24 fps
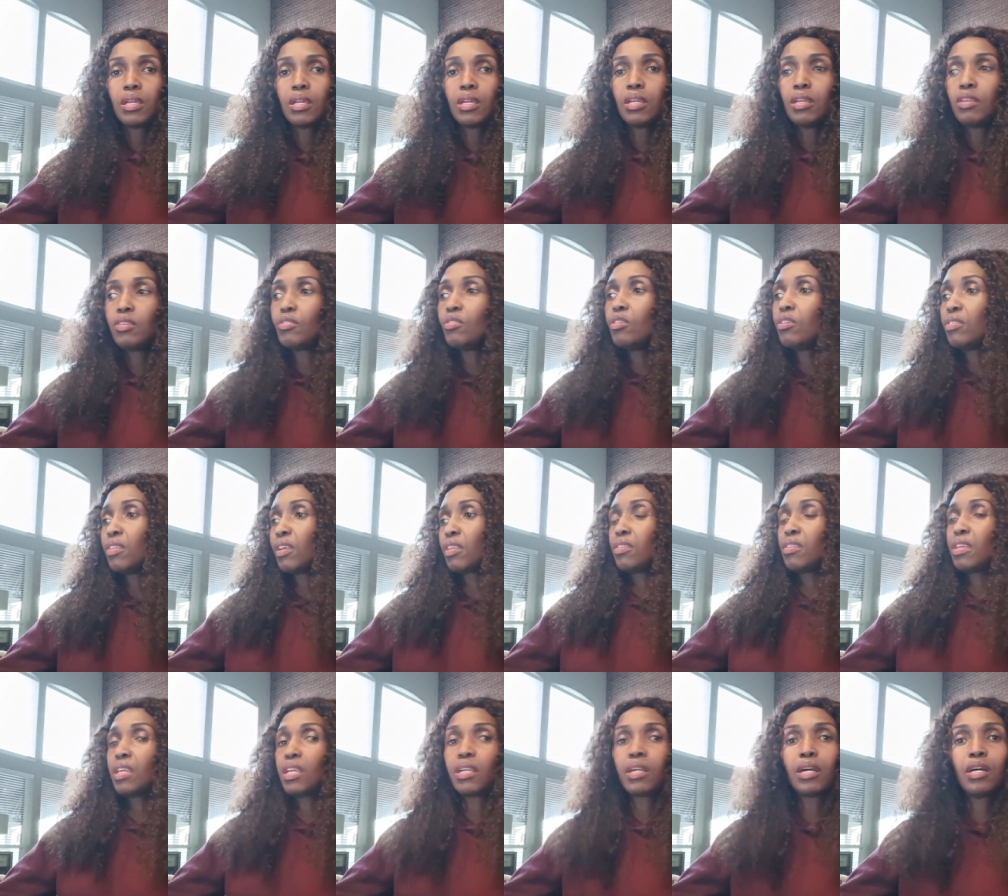is not that
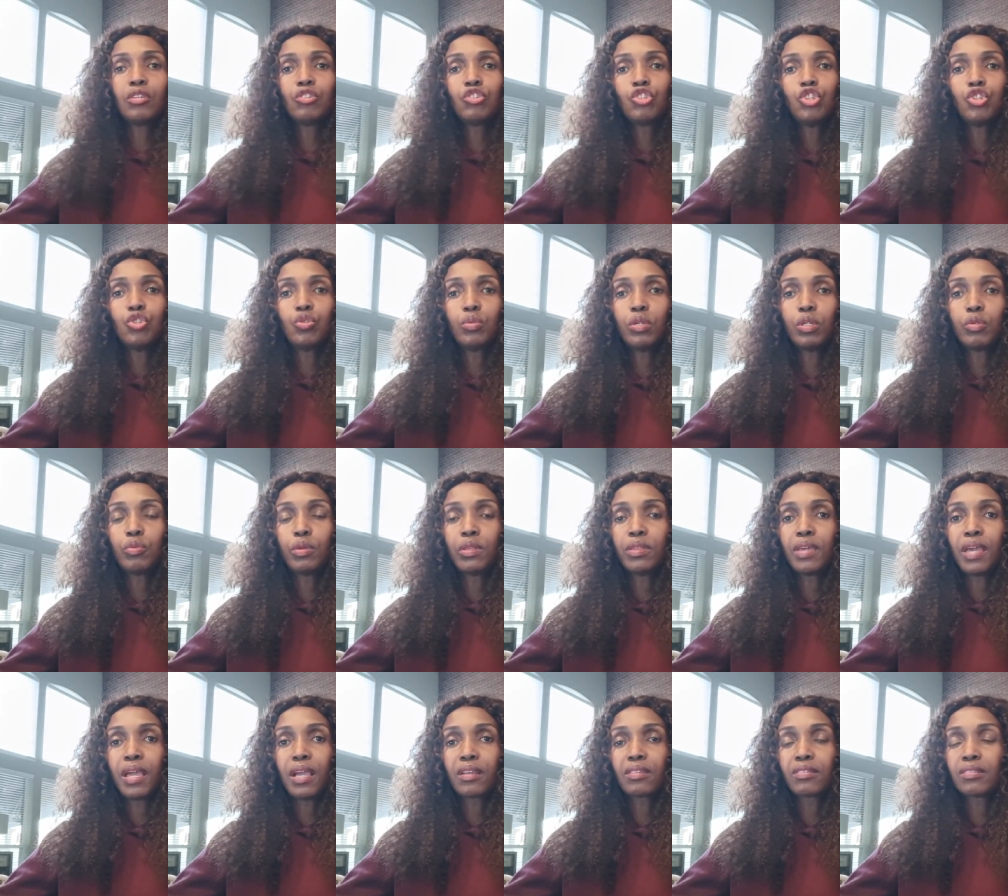they can't do it with
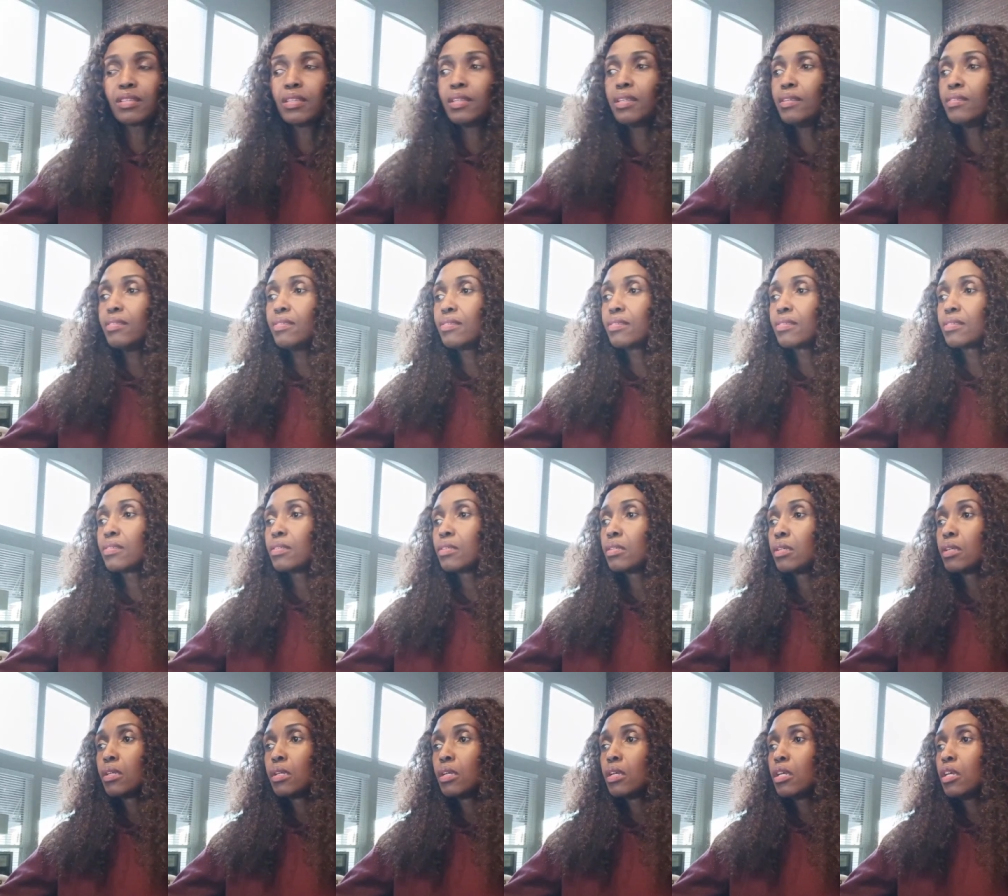excellence,
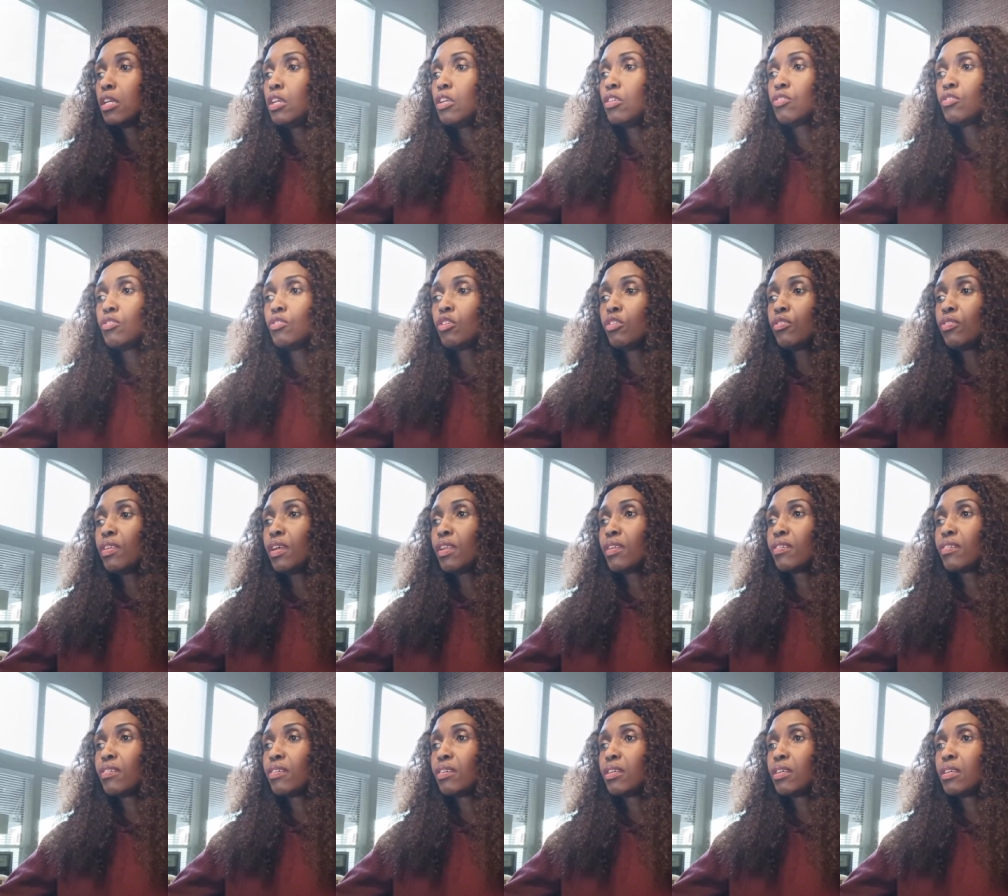it's not
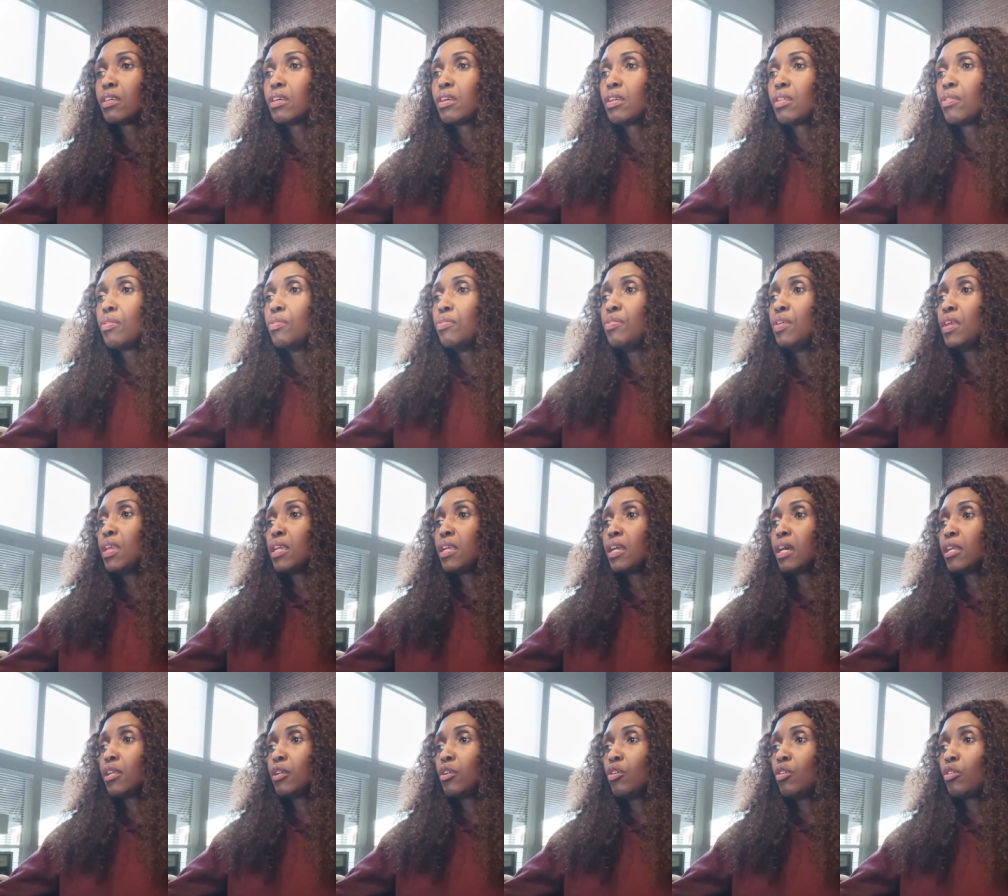that they
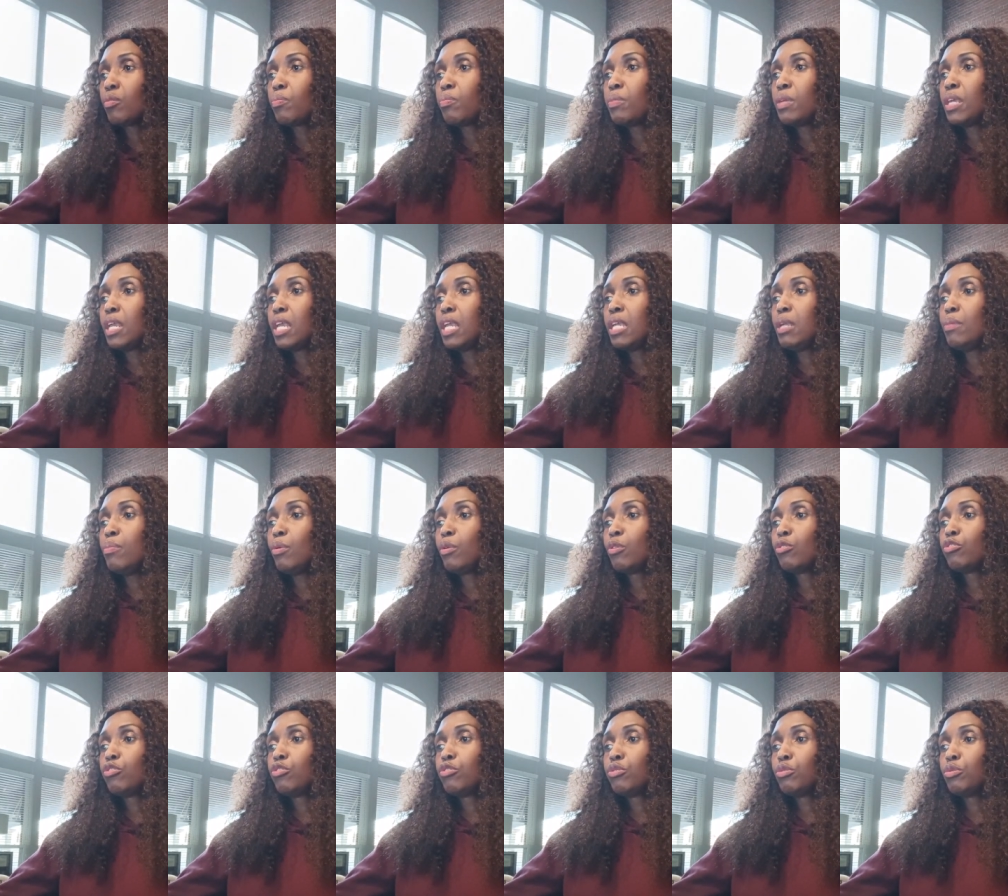cannot be able
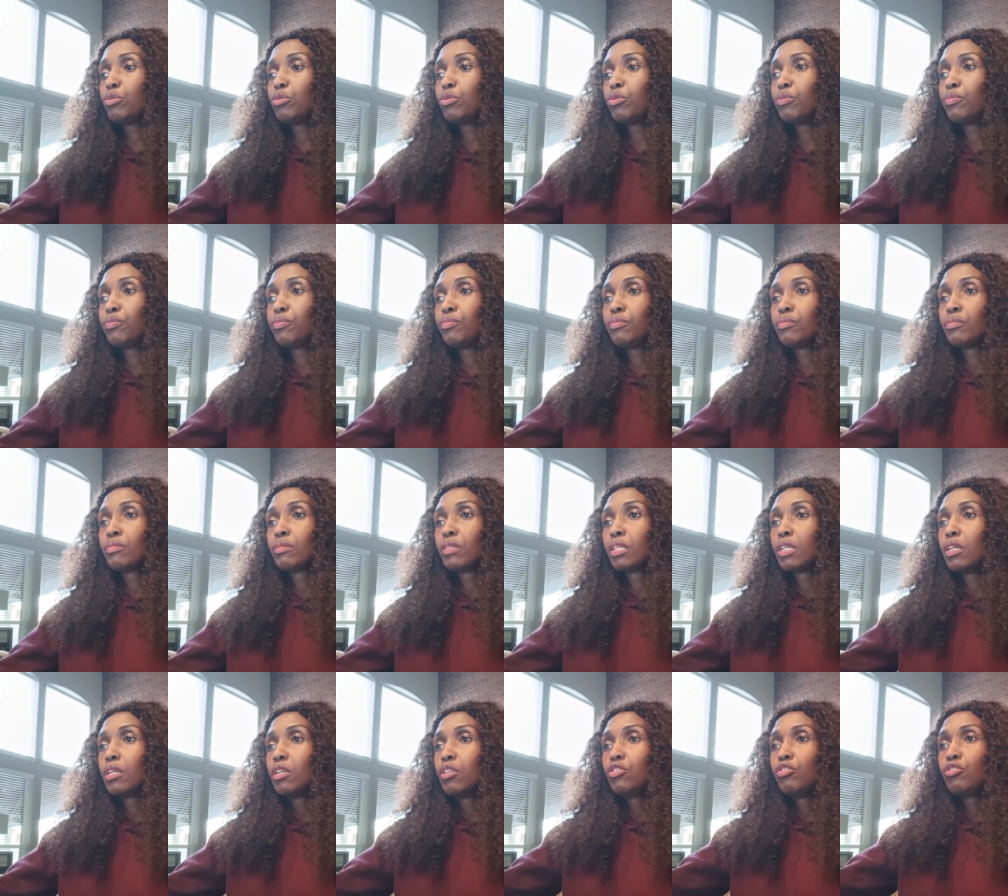to
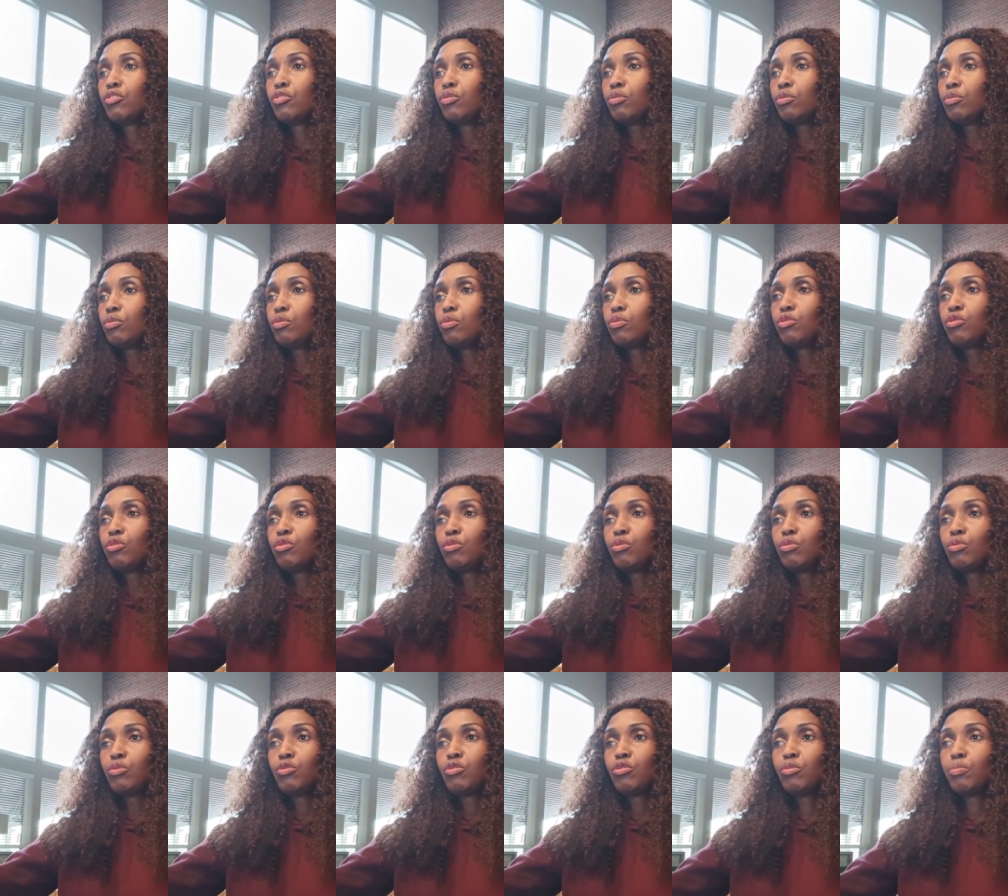to
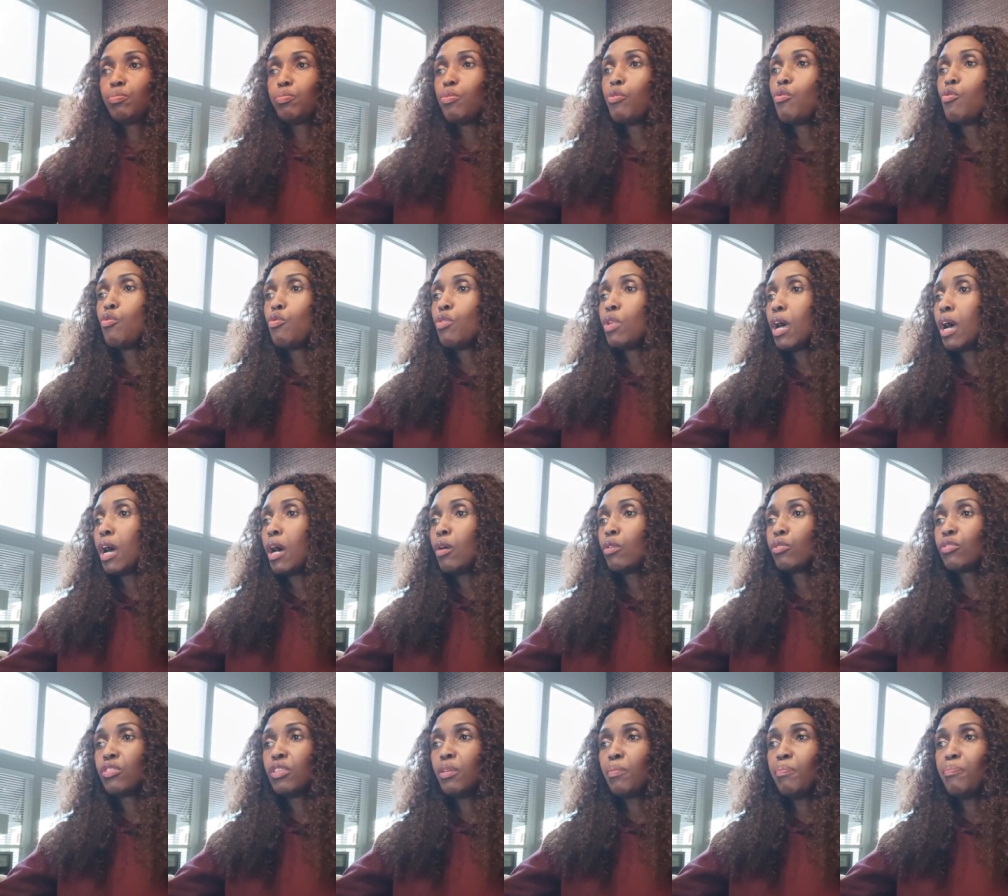to to pull
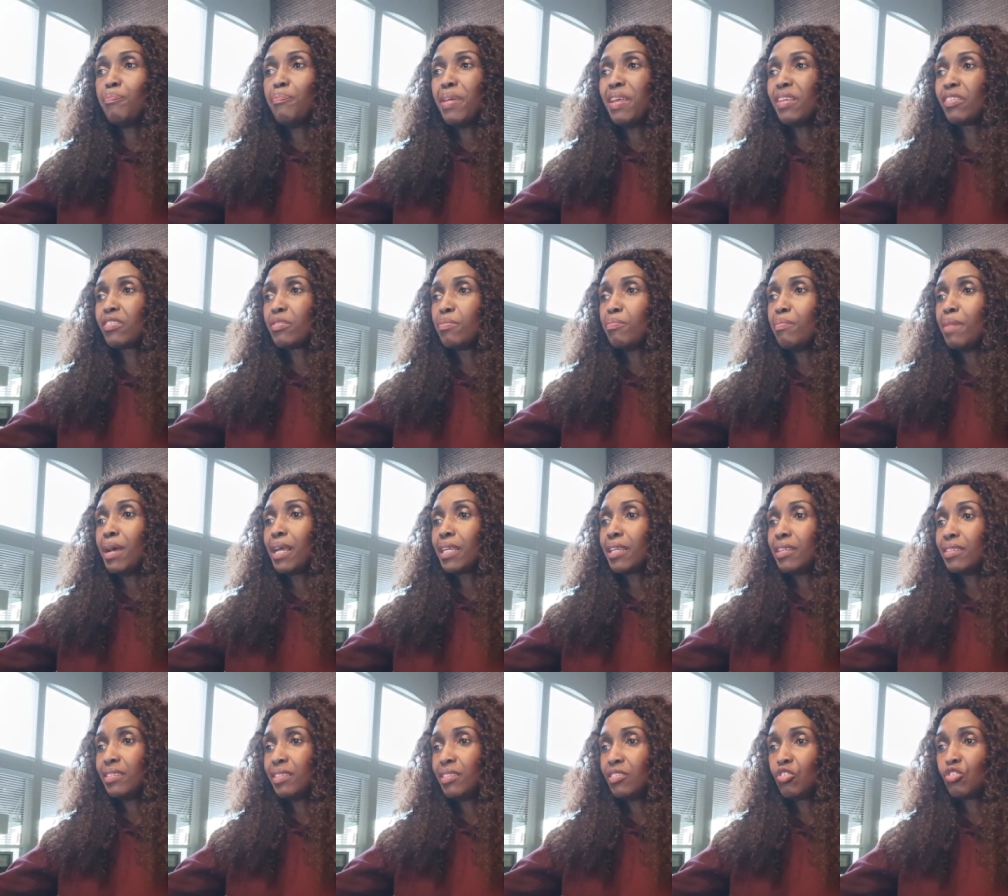out the best
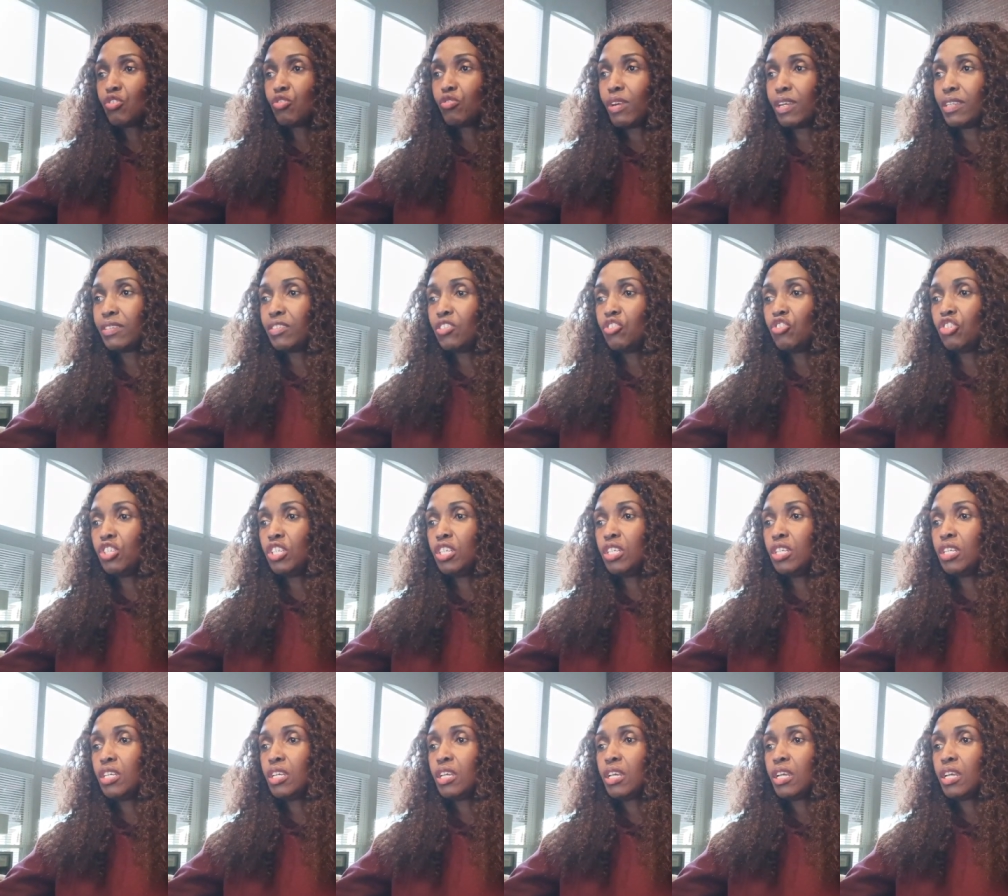marketing strategy.